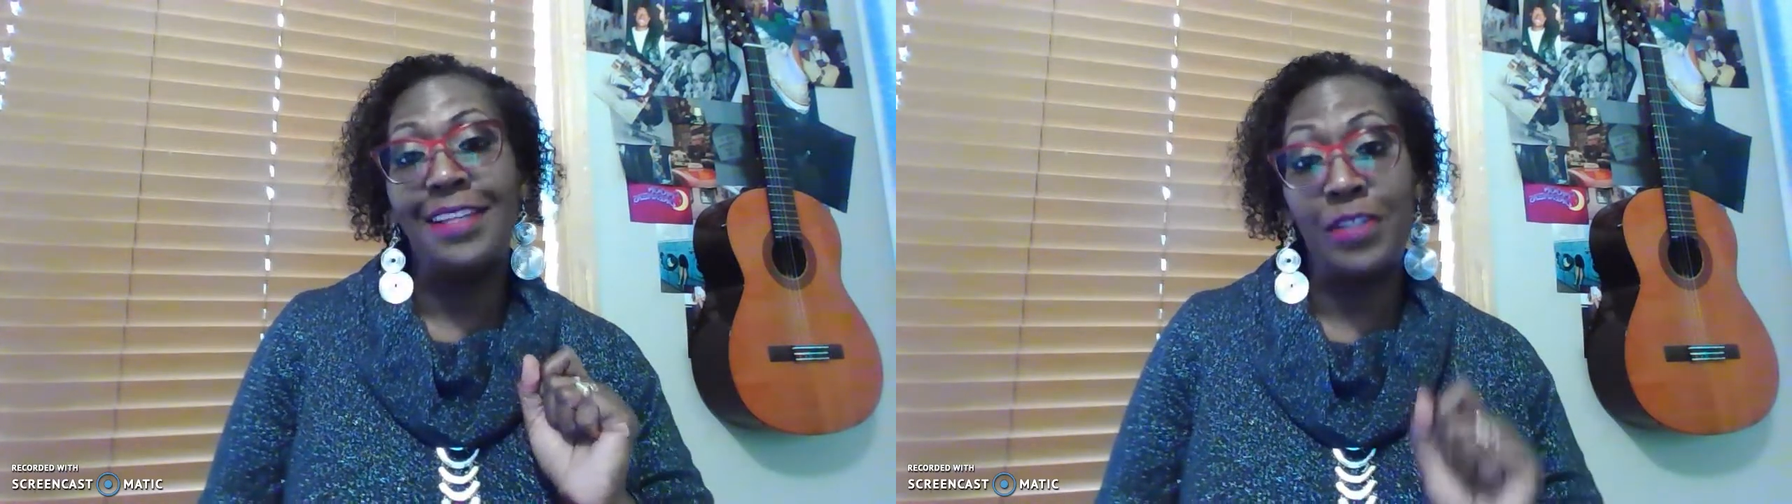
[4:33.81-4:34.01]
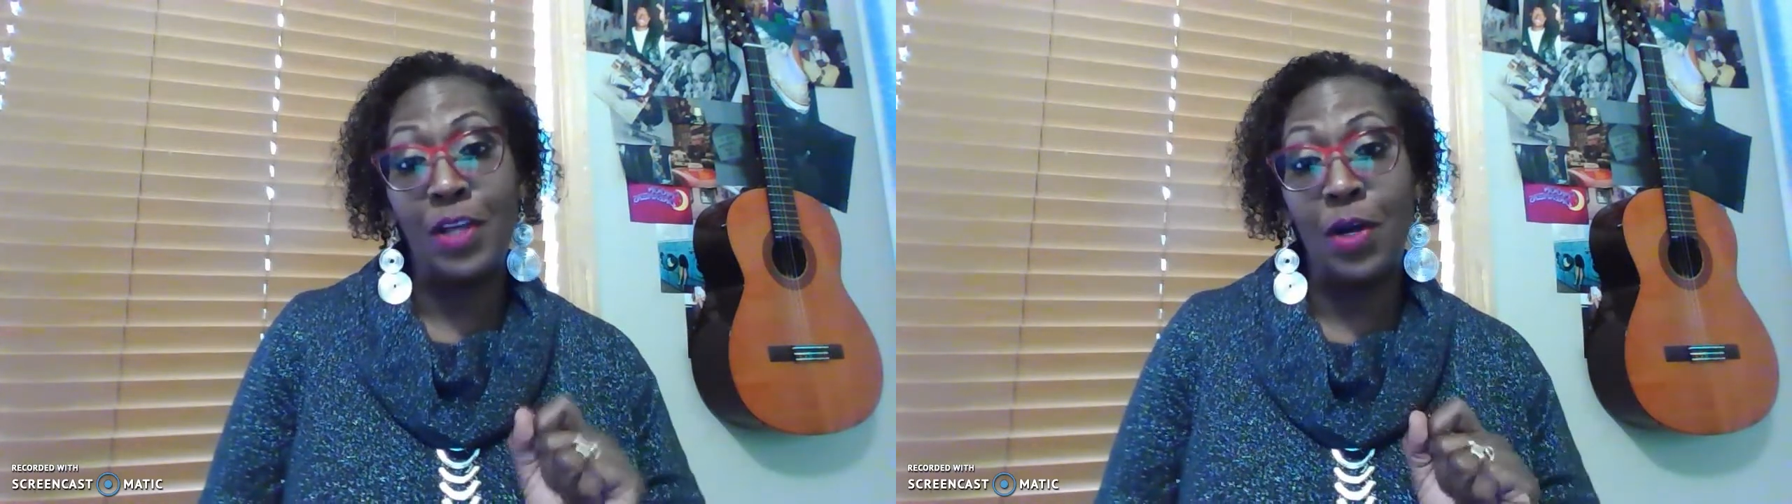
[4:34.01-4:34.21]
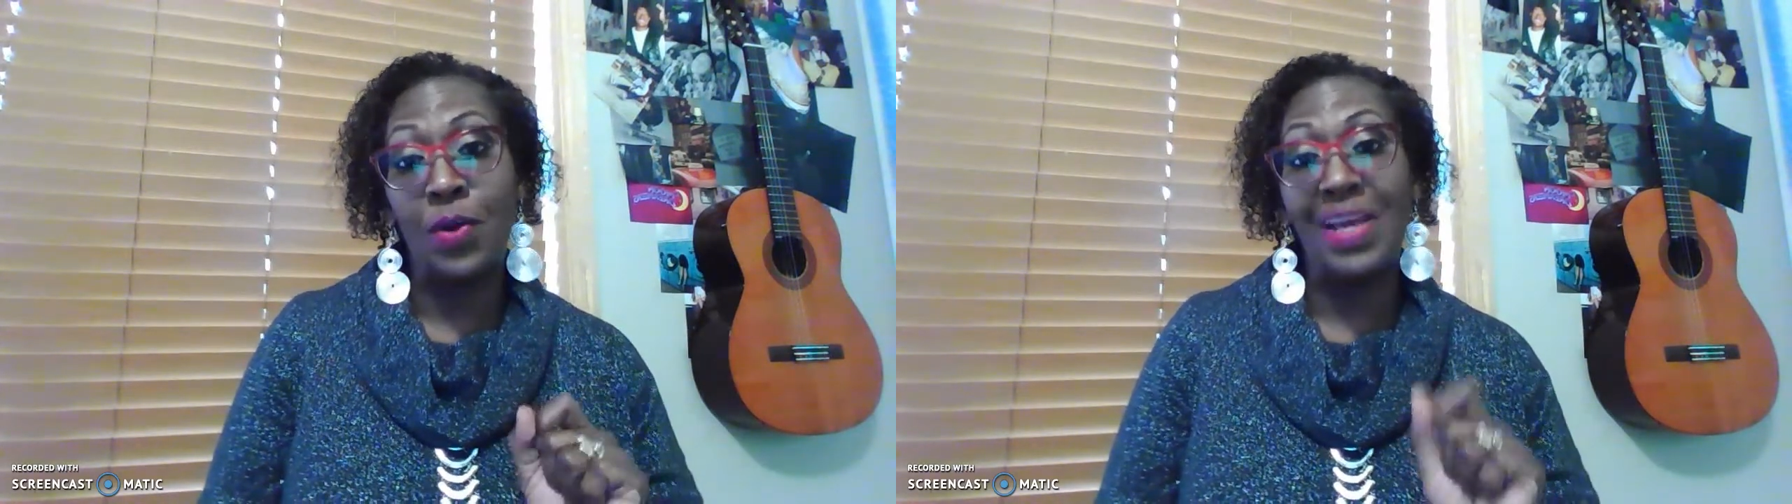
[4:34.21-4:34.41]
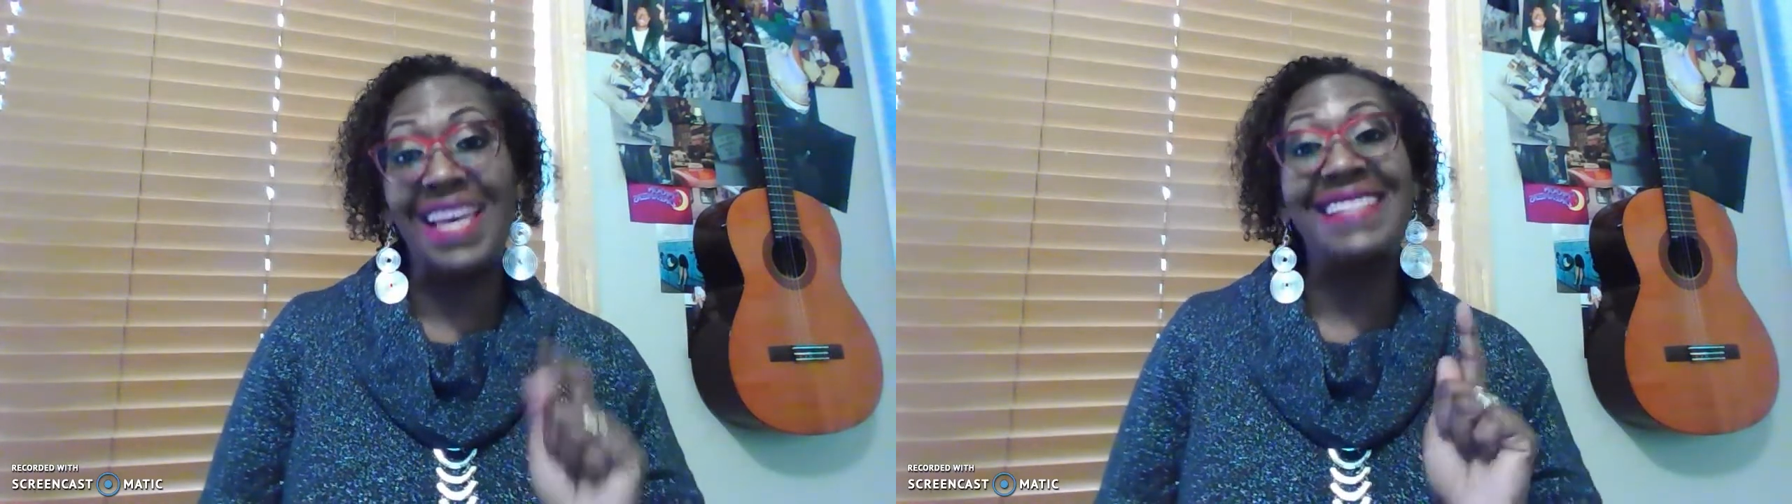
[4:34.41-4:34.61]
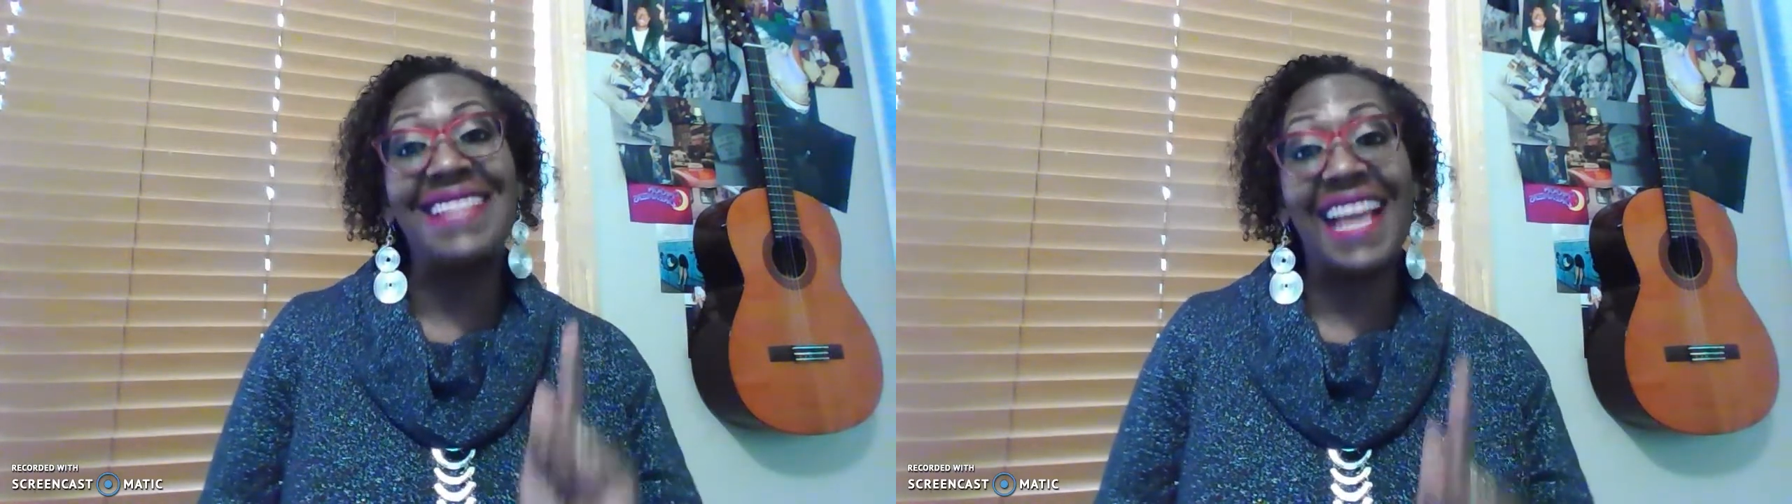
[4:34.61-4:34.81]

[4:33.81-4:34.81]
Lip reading: So in